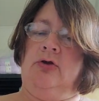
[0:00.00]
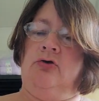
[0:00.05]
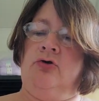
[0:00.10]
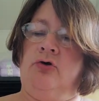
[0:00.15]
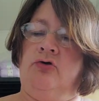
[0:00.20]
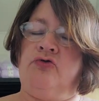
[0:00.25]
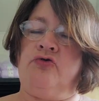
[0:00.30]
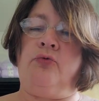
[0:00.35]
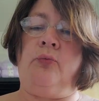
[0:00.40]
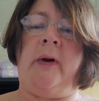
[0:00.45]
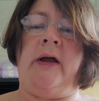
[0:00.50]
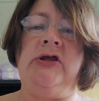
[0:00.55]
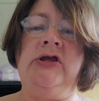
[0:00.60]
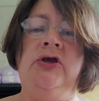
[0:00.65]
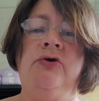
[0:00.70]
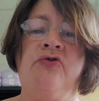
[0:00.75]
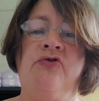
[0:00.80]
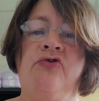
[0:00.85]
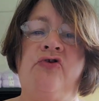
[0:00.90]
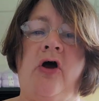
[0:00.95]
So when
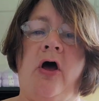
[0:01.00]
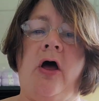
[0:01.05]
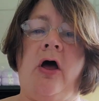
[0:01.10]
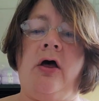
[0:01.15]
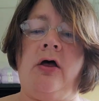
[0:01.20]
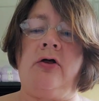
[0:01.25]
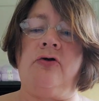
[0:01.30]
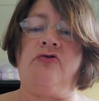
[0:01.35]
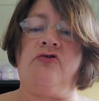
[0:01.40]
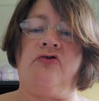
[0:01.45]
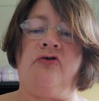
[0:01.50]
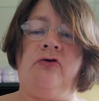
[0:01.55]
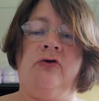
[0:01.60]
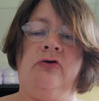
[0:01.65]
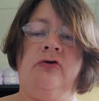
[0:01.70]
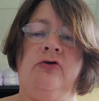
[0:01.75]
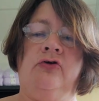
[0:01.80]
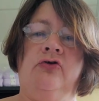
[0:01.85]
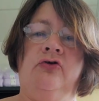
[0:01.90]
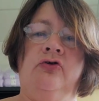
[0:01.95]
you start
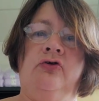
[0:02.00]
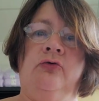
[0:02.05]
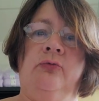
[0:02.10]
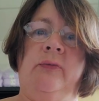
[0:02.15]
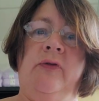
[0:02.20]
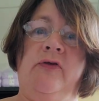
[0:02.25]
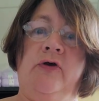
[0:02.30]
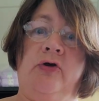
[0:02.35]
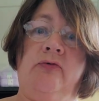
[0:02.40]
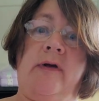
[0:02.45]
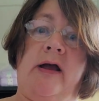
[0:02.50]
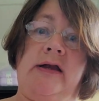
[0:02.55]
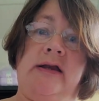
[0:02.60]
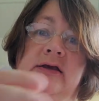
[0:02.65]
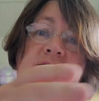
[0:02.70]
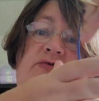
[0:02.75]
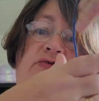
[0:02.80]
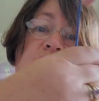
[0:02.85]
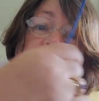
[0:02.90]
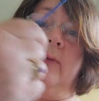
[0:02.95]
with a granny
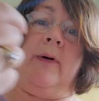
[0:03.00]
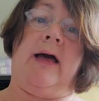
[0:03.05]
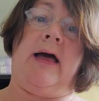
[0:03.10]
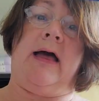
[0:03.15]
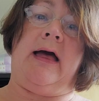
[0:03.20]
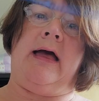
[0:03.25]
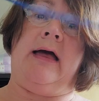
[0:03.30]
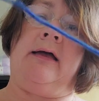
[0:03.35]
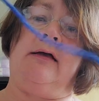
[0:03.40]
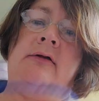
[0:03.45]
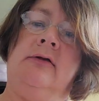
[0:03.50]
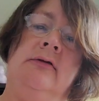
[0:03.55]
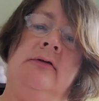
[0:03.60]
square,